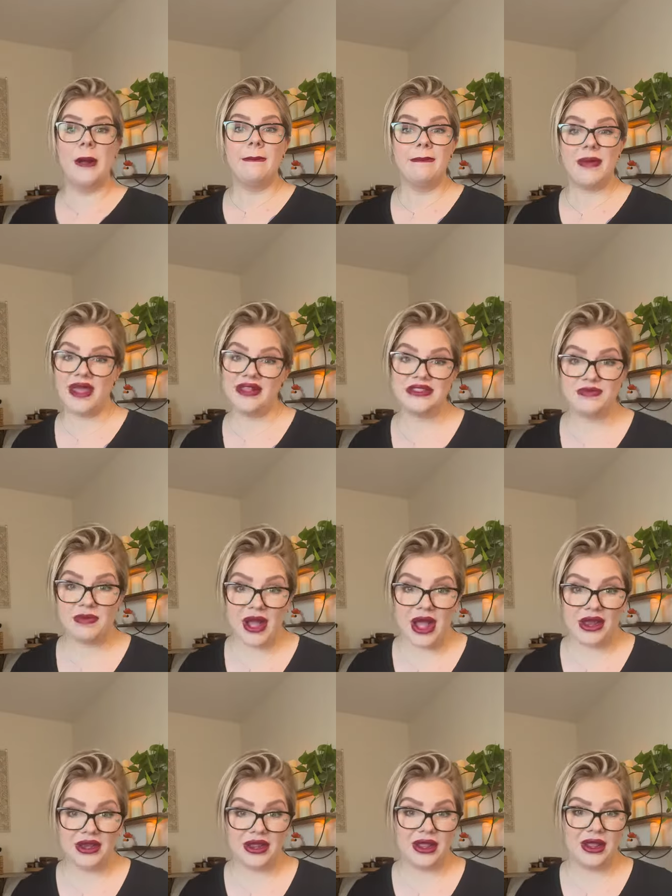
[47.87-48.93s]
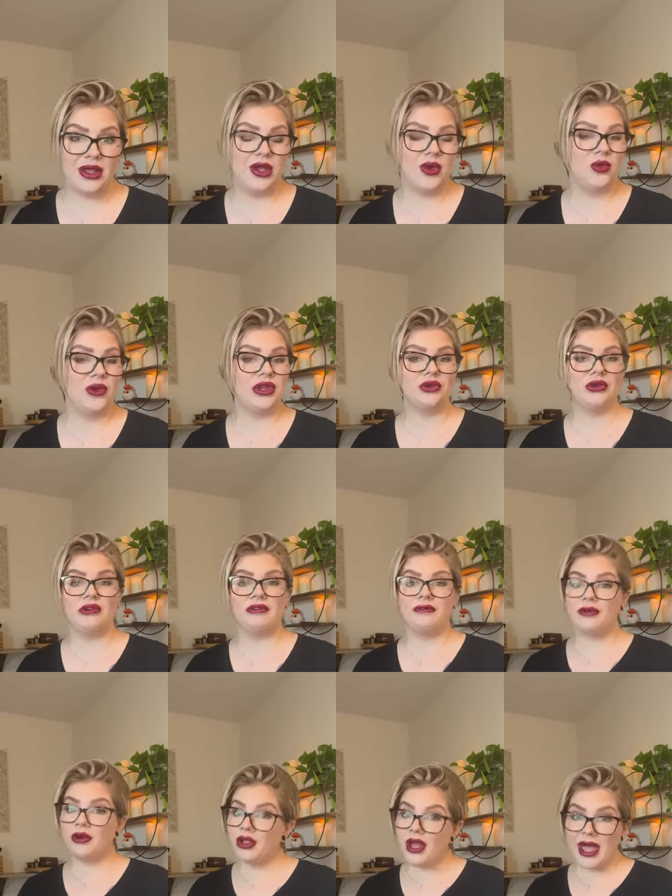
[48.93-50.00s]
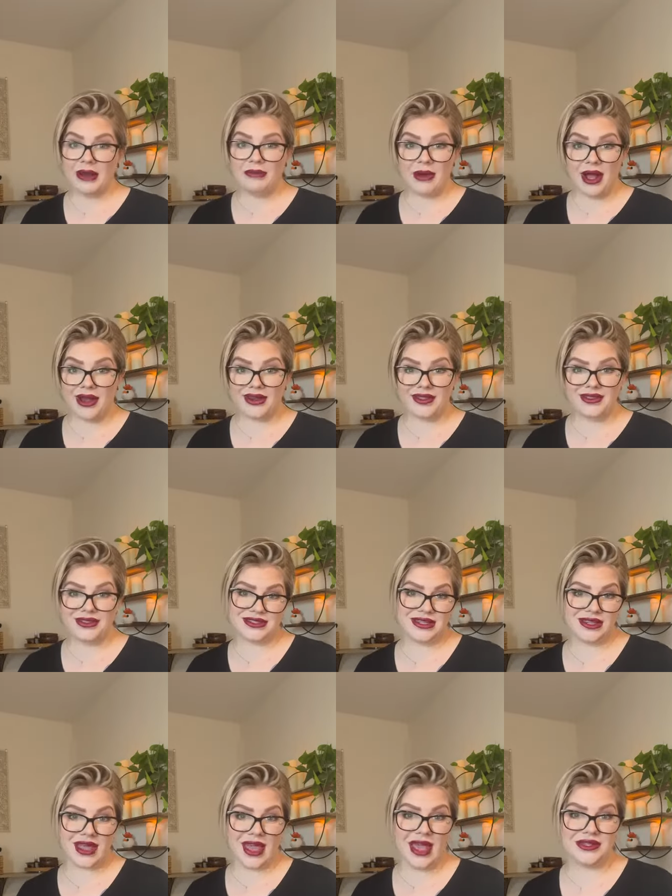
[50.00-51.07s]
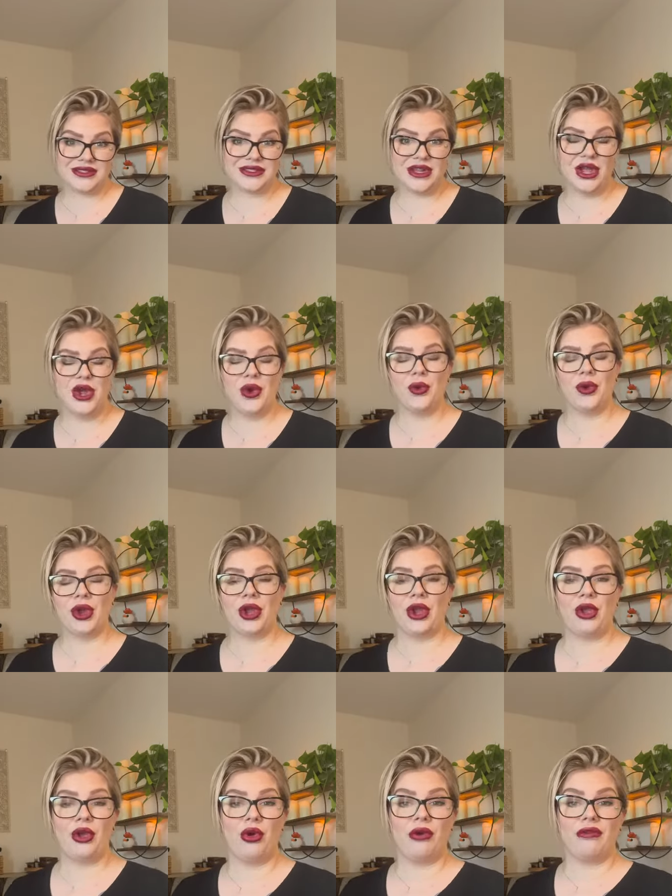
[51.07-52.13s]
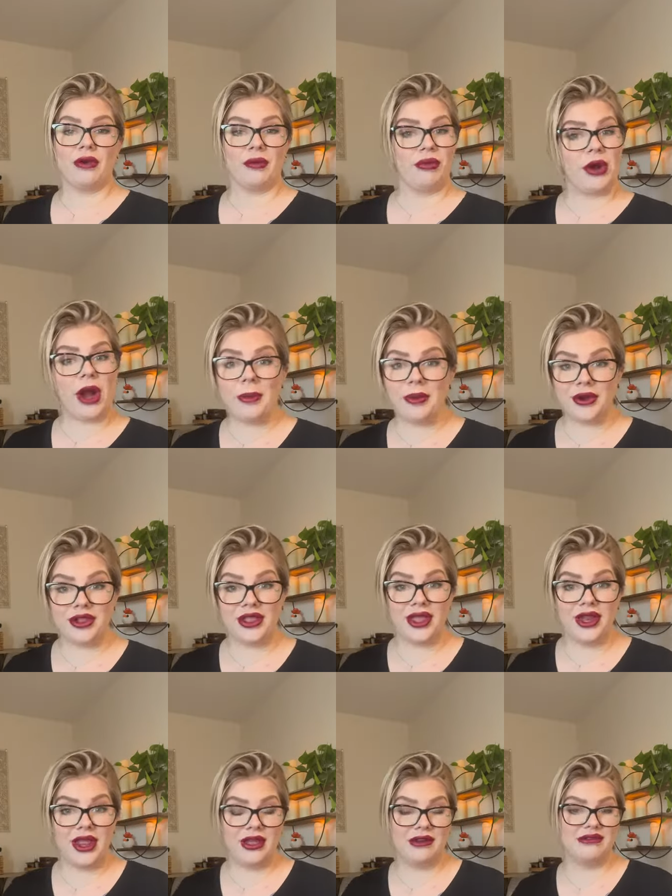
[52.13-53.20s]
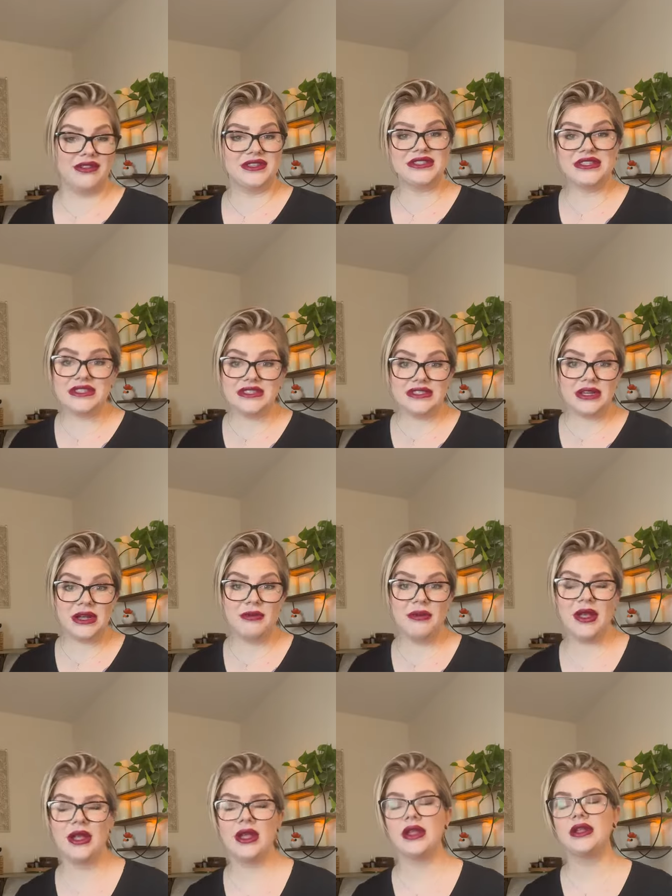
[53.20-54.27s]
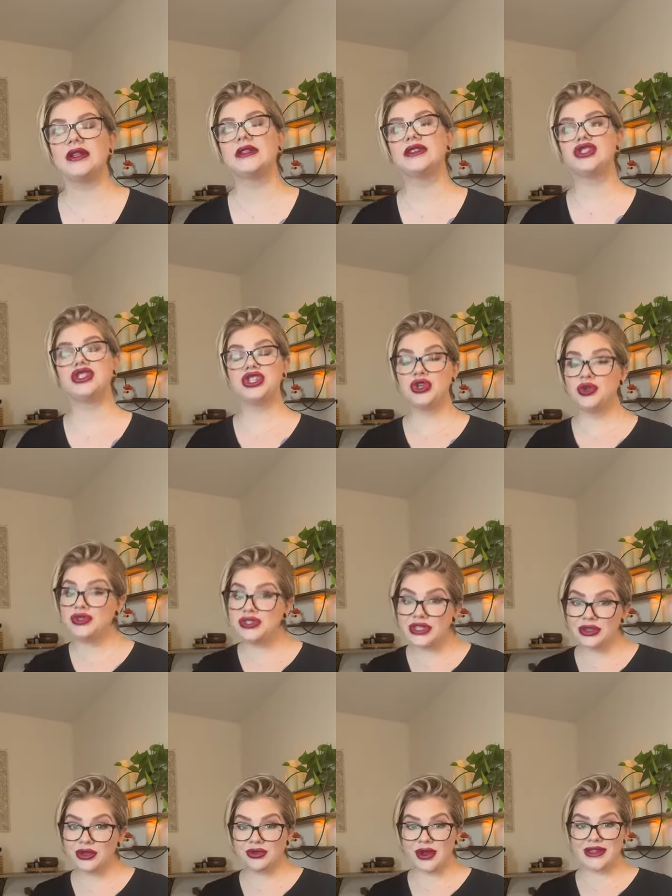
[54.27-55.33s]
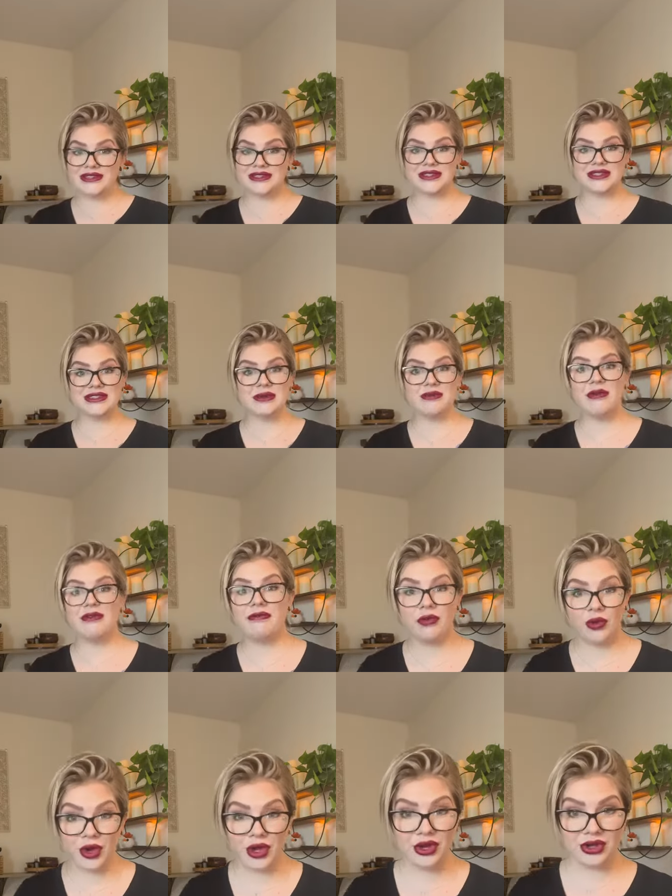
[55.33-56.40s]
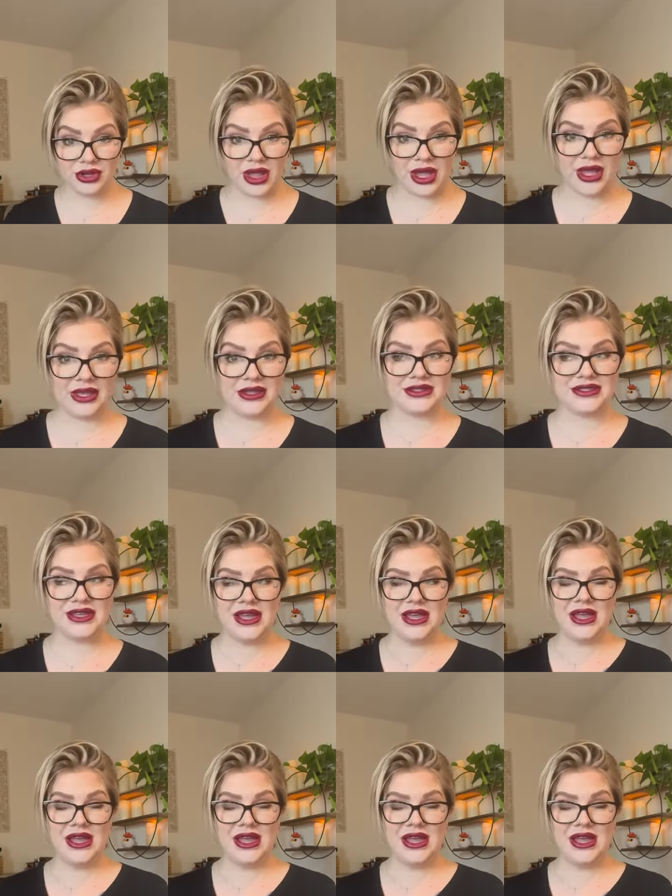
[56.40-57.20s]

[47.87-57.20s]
men's bonding. We do a full head bond in this class. We're going to go over proper cleaning of the system, choosing the right system for your clients.